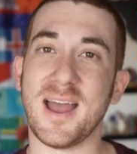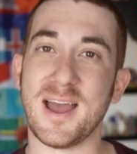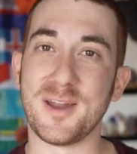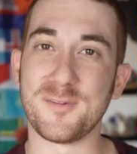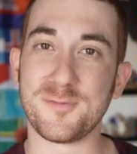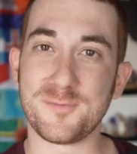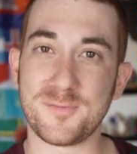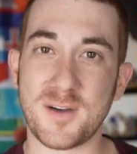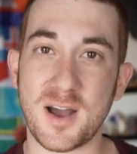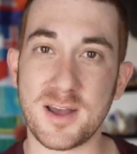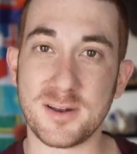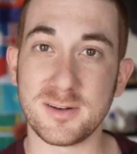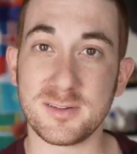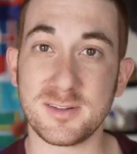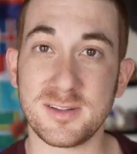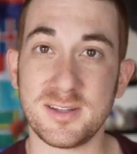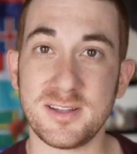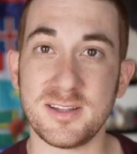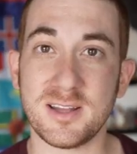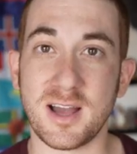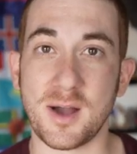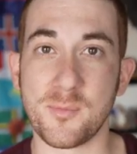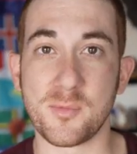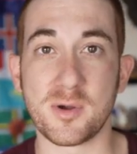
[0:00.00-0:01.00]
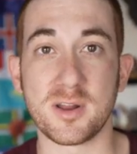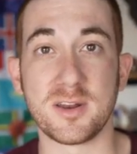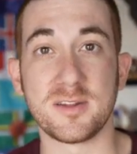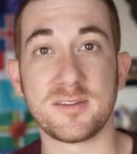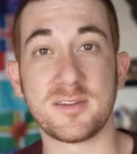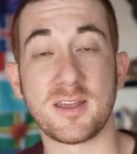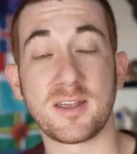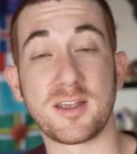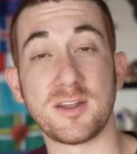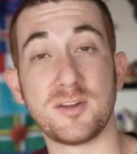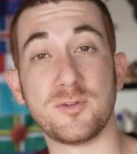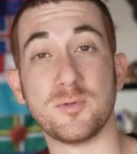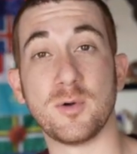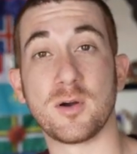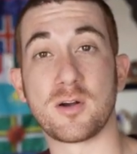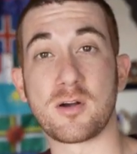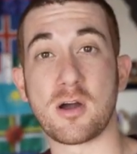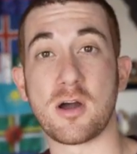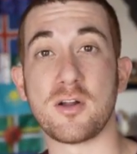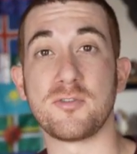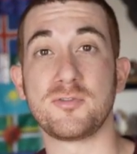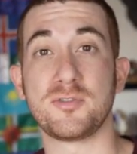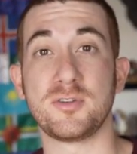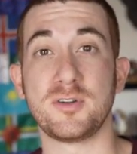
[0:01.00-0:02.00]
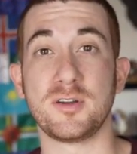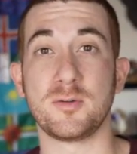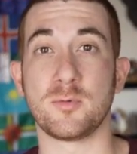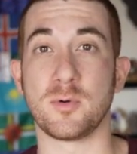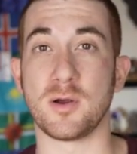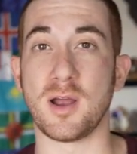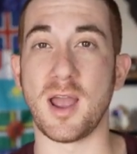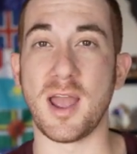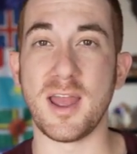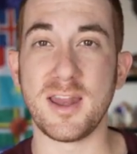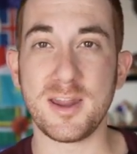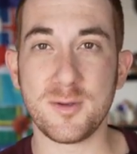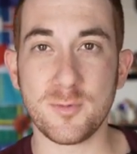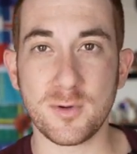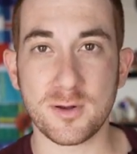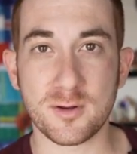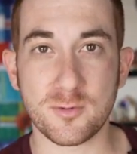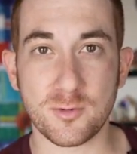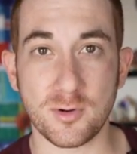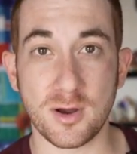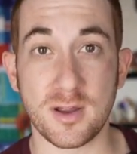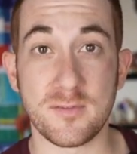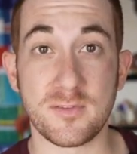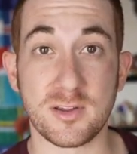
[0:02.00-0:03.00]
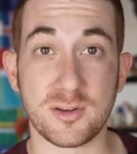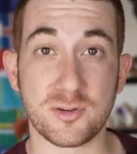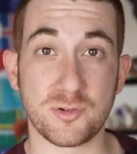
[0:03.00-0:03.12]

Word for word: And finally, I'm going to take you to a country where anyone craving